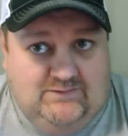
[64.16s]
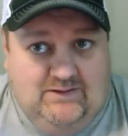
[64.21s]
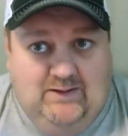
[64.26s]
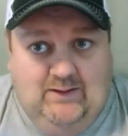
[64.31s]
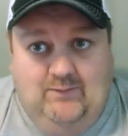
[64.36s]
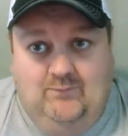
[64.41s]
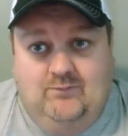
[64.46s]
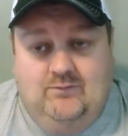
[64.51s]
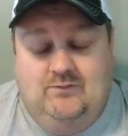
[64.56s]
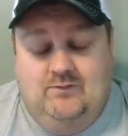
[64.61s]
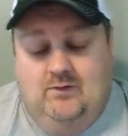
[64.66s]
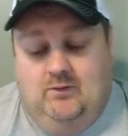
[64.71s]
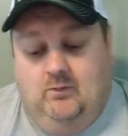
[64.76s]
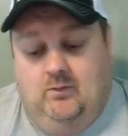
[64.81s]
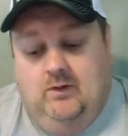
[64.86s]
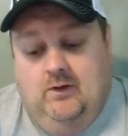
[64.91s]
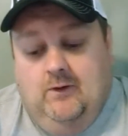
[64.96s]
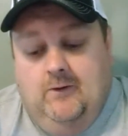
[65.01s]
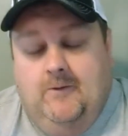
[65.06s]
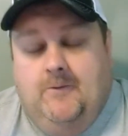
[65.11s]
knives.
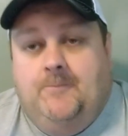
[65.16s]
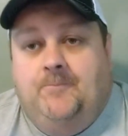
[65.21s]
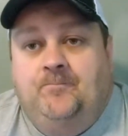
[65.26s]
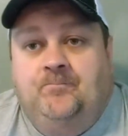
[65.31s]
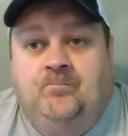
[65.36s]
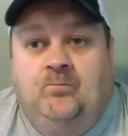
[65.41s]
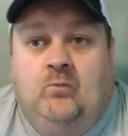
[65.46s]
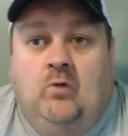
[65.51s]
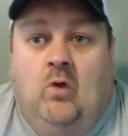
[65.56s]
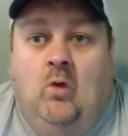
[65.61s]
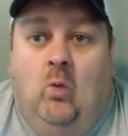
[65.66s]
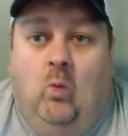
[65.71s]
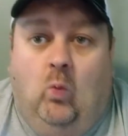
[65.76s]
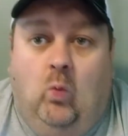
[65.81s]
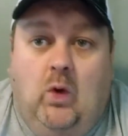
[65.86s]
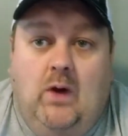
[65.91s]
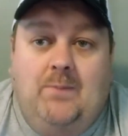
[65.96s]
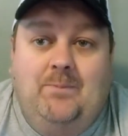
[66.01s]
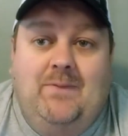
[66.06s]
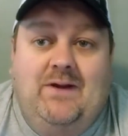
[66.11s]
So,
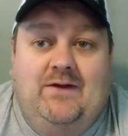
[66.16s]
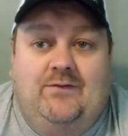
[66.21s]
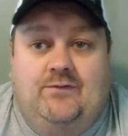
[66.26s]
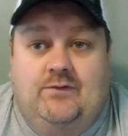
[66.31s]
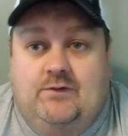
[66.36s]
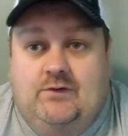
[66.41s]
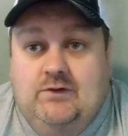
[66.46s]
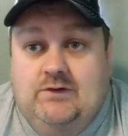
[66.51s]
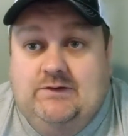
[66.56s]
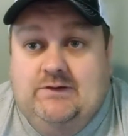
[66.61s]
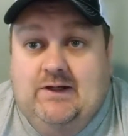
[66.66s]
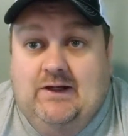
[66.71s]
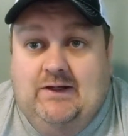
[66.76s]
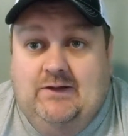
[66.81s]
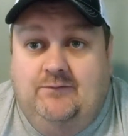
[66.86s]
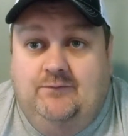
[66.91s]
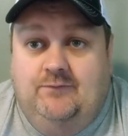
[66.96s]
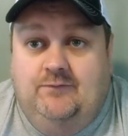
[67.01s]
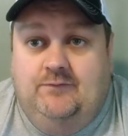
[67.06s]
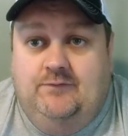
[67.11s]
what makes a good
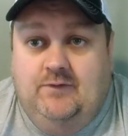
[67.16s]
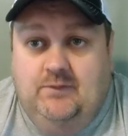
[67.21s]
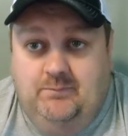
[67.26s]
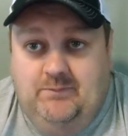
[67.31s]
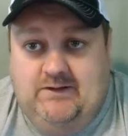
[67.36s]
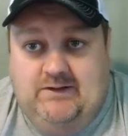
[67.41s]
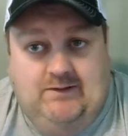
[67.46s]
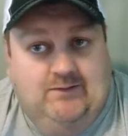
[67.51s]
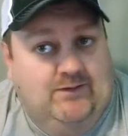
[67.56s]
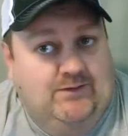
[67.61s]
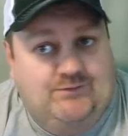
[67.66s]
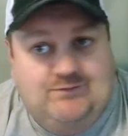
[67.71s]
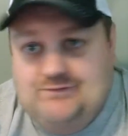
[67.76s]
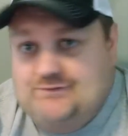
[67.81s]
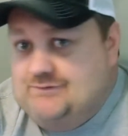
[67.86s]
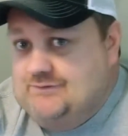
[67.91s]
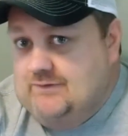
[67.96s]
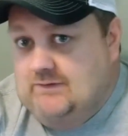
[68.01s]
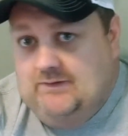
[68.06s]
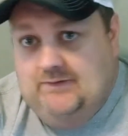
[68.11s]
knife to me? Let's
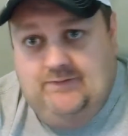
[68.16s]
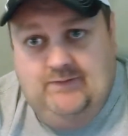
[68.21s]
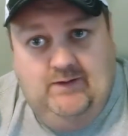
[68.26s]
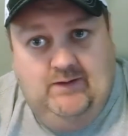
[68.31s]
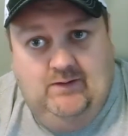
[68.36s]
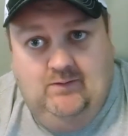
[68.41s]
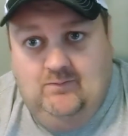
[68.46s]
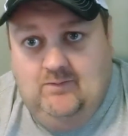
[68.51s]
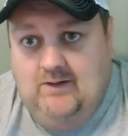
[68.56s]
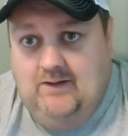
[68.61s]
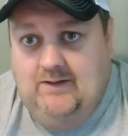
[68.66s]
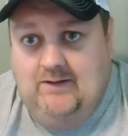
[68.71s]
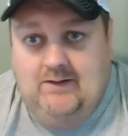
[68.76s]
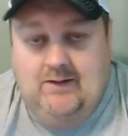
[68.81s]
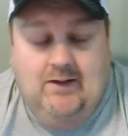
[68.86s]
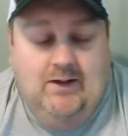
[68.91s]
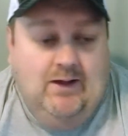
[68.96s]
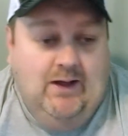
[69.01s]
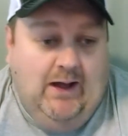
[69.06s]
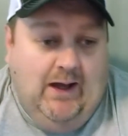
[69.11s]
just start there,
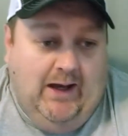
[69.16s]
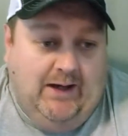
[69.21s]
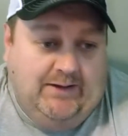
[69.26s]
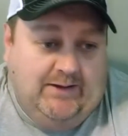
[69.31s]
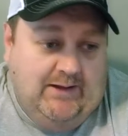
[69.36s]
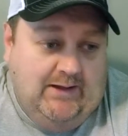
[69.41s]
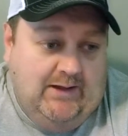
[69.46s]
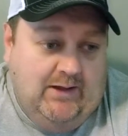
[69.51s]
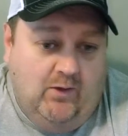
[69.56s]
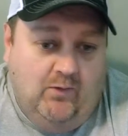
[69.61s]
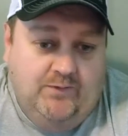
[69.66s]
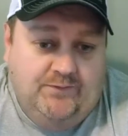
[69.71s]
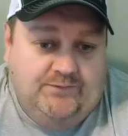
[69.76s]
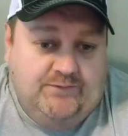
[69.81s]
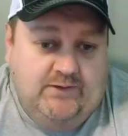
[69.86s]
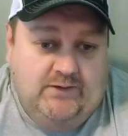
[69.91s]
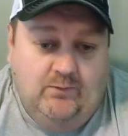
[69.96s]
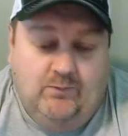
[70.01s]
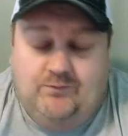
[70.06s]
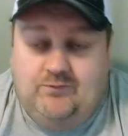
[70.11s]
right? I can't always
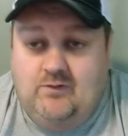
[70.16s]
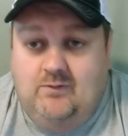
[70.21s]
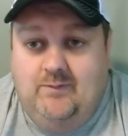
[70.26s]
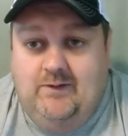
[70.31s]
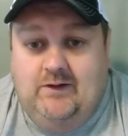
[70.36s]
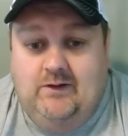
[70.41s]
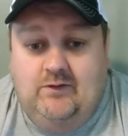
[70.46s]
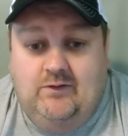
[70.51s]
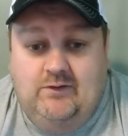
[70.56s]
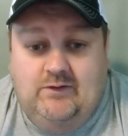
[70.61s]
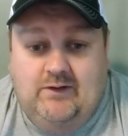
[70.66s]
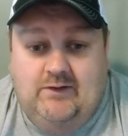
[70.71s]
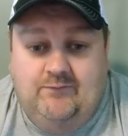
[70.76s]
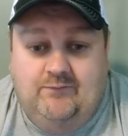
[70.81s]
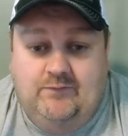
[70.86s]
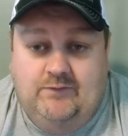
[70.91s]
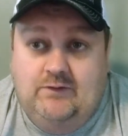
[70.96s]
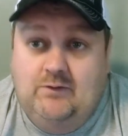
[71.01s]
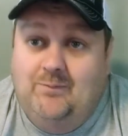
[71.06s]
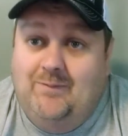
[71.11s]
tell you what's going to make a good knife
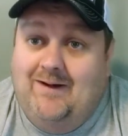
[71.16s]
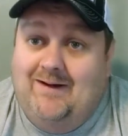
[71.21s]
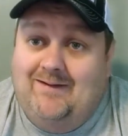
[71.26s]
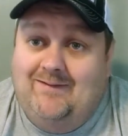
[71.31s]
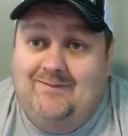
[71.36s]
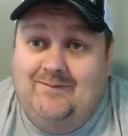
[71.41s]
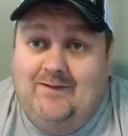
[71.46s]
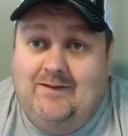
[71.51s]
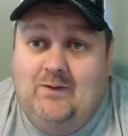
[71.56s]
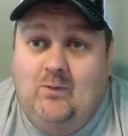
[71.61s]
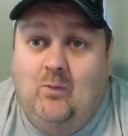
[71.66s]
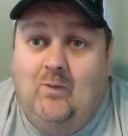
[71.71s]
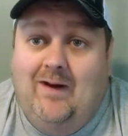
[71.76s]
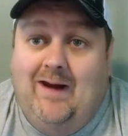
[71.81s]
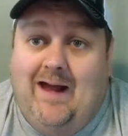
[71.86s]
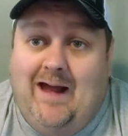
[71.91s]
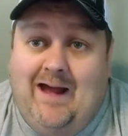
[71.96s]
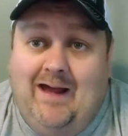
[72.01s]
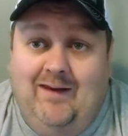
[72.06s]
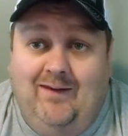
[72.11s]
for you, but I can tell you
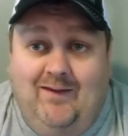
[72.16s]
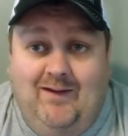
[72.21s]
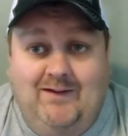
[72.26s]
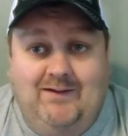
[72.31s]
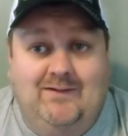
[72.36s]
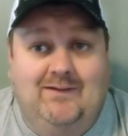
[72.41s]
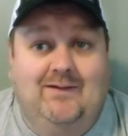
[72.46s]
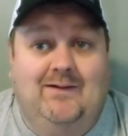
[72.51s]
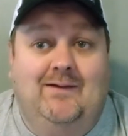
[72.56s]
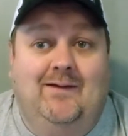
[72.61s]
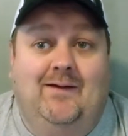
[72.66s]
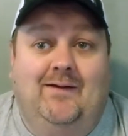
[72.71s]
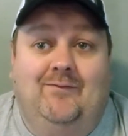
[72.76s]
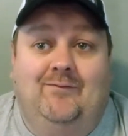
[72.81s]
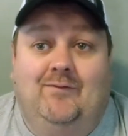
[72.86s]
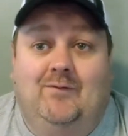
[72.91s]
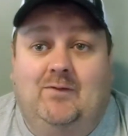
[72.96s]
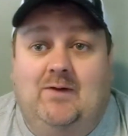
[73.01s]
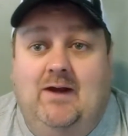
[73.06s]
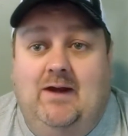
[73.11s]
what I like in a
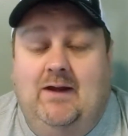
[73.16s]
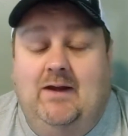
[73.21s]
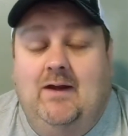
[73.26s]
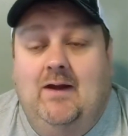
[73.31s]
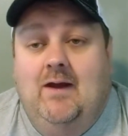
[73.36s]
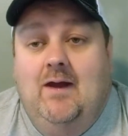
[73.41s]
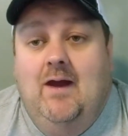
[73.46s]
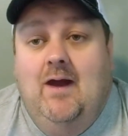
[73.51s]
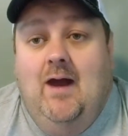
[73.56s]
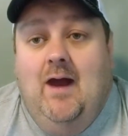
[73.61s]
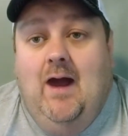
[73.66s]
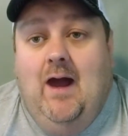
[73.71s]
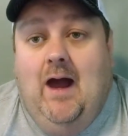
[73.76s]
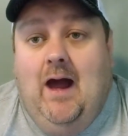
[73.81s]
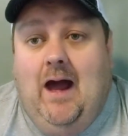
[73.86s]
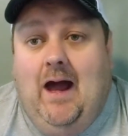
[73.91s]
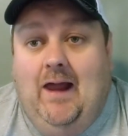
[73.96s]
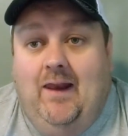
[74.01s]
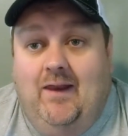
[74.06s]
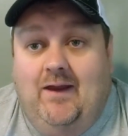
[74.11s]
knife, okay?
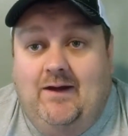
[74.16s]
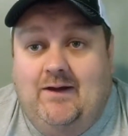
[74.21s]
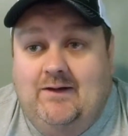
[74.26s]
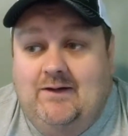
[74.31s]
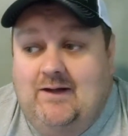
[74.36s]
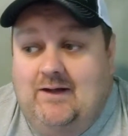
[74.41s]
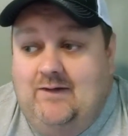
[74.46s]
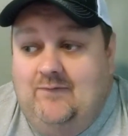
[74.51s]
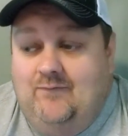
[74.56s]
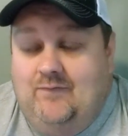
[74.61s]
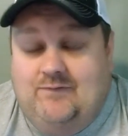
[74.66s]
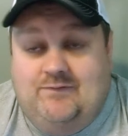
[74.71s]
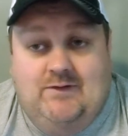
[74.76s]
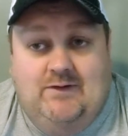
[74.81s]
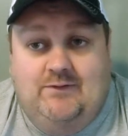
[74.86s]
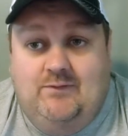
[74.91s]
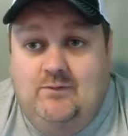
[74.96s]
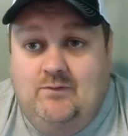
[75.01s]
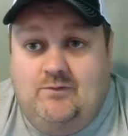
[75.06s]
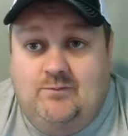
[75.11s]
I like a knife that's
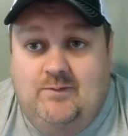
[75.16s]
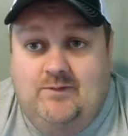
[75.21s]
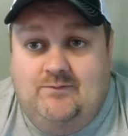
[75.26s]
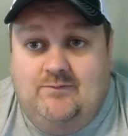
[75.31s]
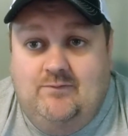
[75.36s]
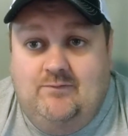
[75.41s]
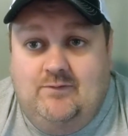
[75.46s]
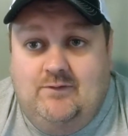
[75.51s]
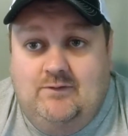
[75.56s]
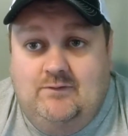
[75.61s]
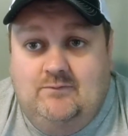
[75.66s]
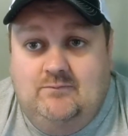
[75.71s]
not too expensive.